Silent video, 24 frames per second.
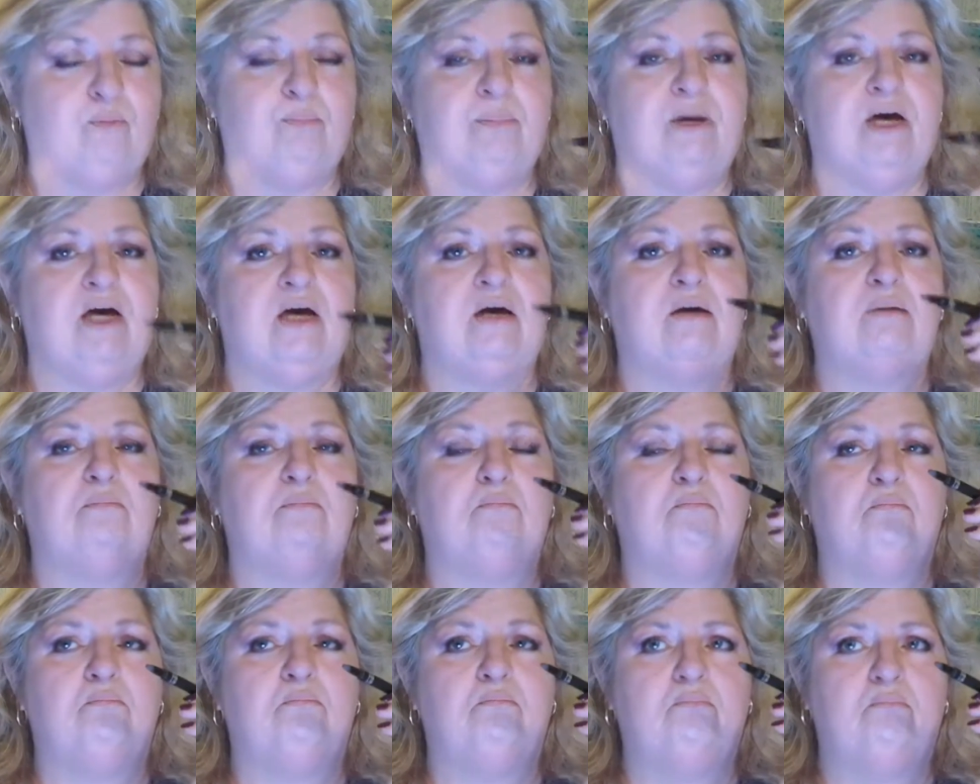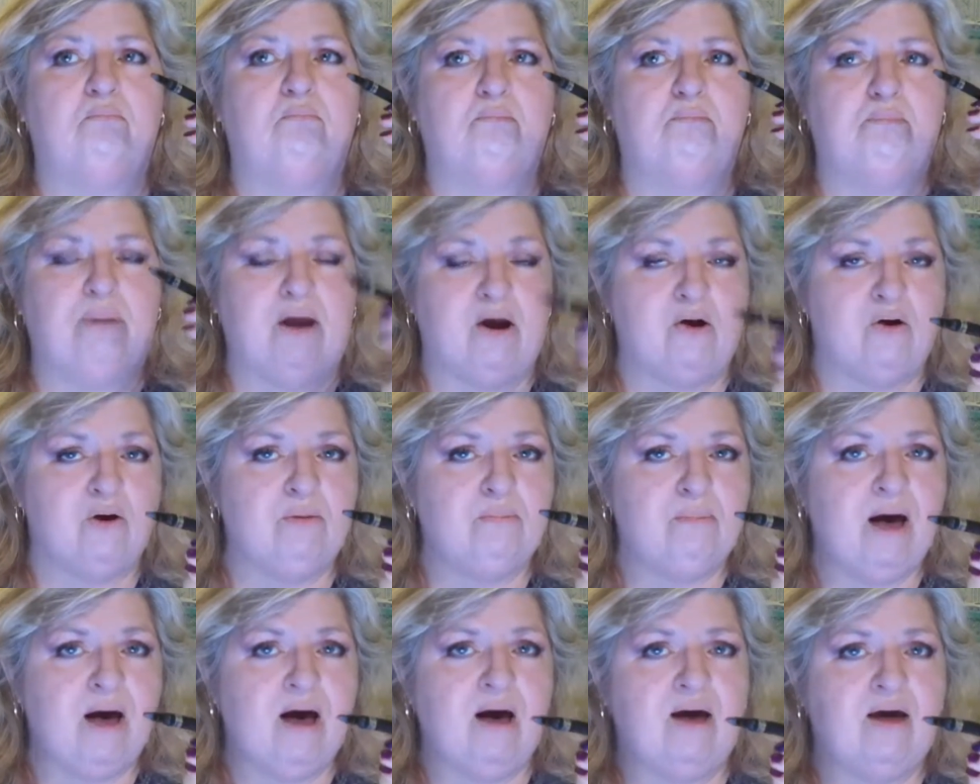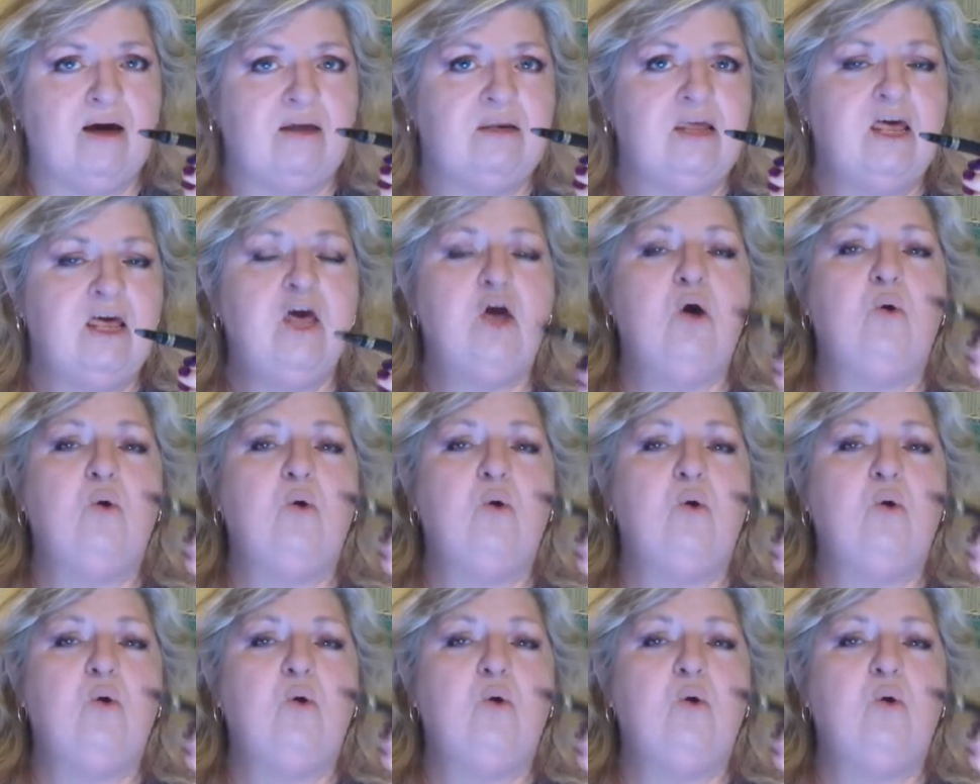But bear in mind,